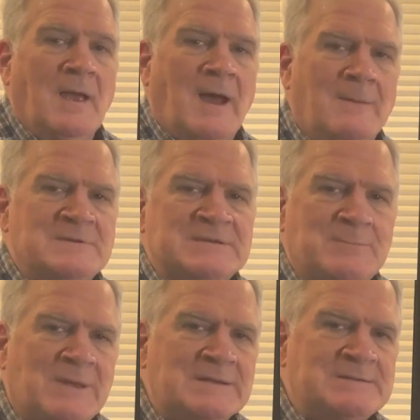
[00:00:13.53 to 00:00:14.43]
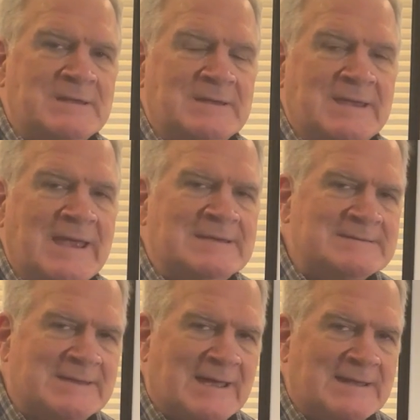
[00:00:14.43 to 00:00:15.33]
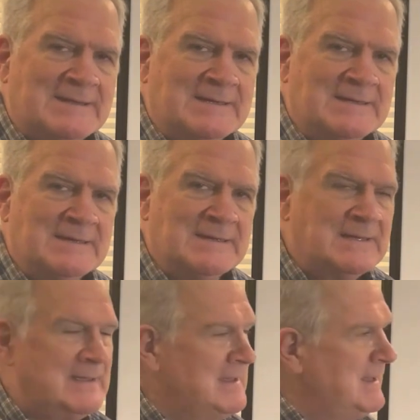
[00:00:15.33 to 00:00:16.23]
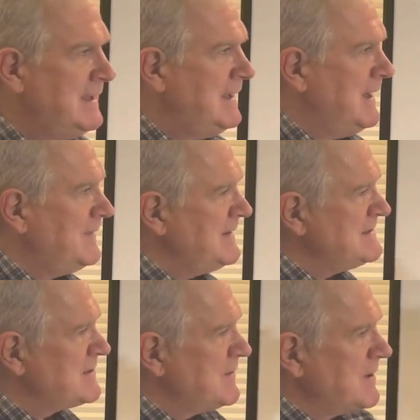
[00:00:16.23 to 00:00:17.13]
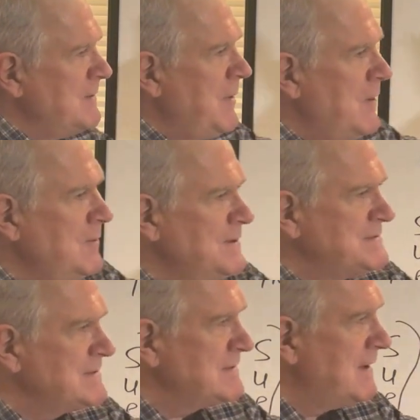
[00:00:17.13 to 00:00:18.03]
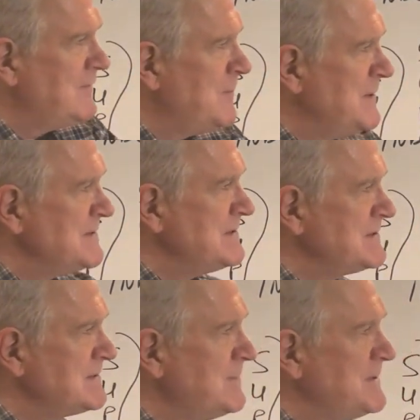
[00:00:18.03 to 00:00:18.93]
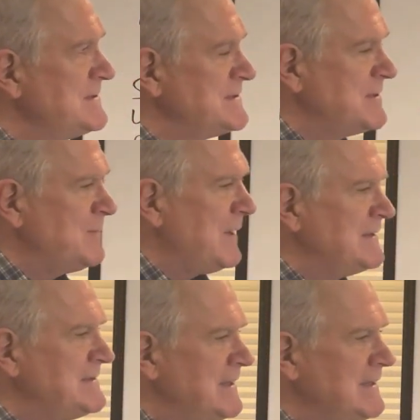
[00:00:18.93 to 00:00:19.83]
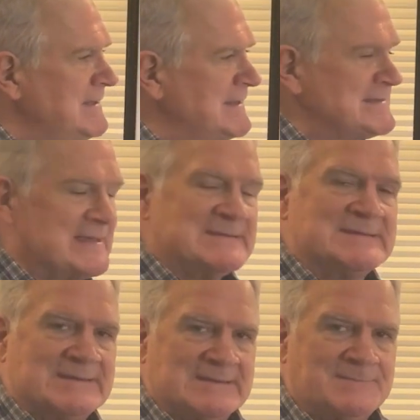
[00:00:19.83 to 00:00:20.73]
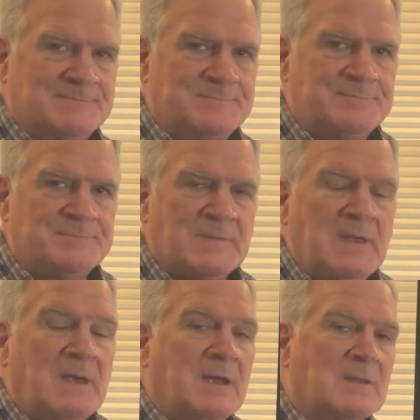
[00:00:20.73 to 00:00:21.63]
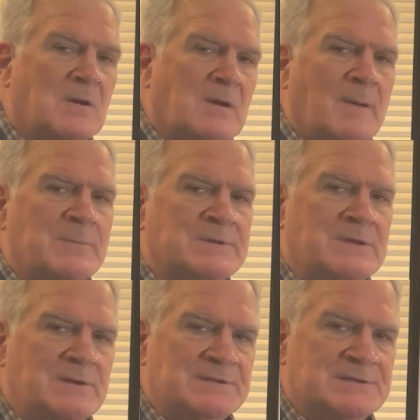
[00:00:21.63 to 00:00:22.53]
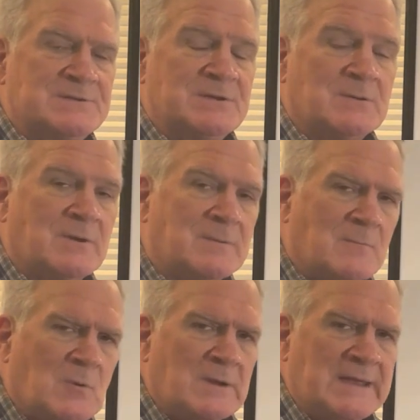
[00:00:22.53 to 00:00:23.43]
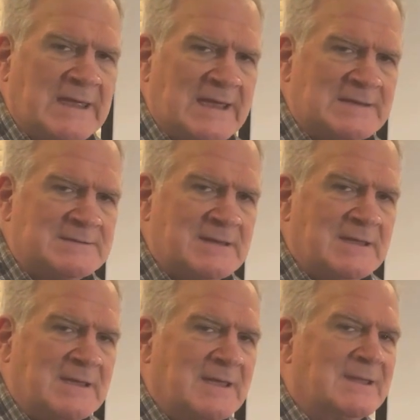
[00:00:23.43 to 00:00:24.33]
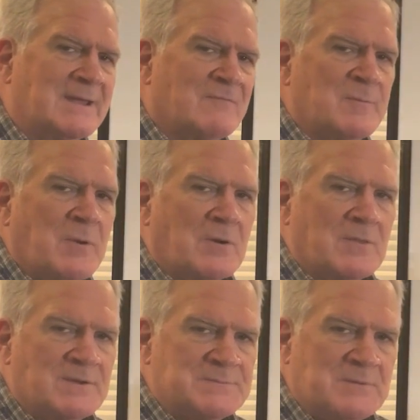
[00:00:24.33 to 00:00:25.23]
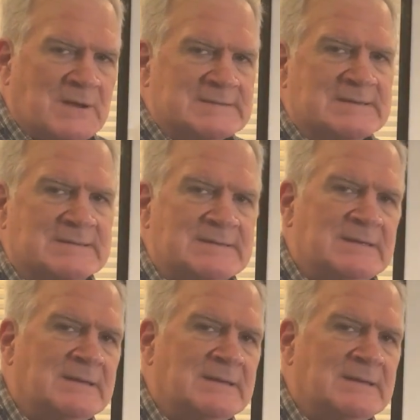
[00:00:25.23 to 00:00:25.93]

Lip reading: I'm a supply chain cash guide, and these are the components of the business-to-business supply chain as I see it. And there are opportunities to generate more cash in every part of this process.